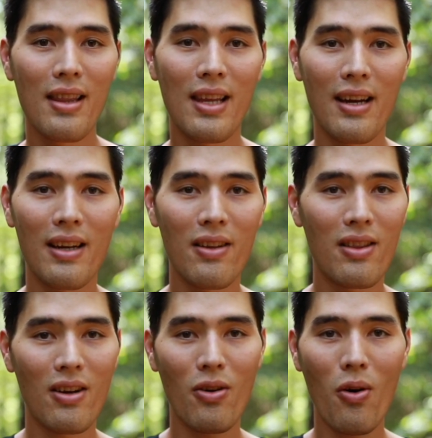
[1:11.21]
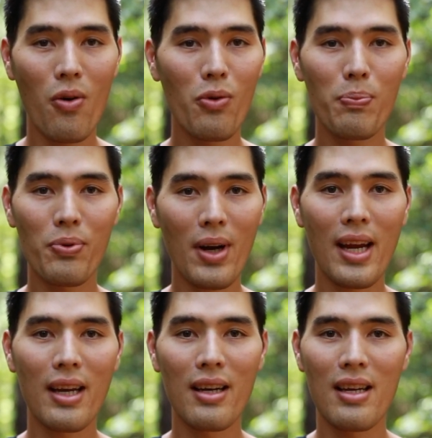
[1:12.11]
Their whole
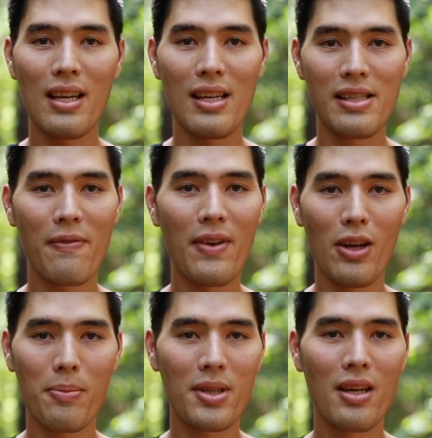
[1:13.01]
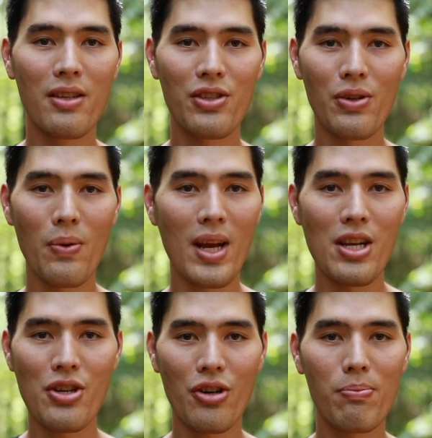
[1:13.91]
brain is developed to
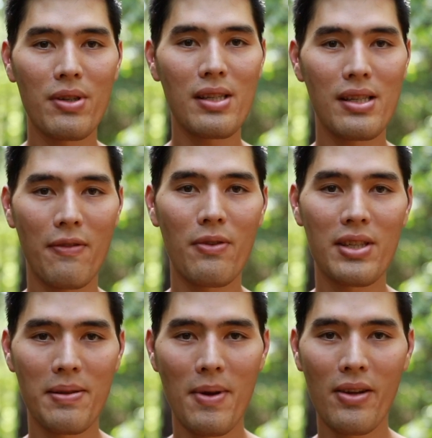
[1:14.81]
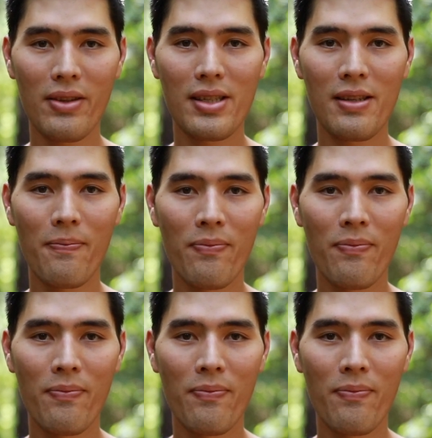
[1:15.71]
interpret different smells.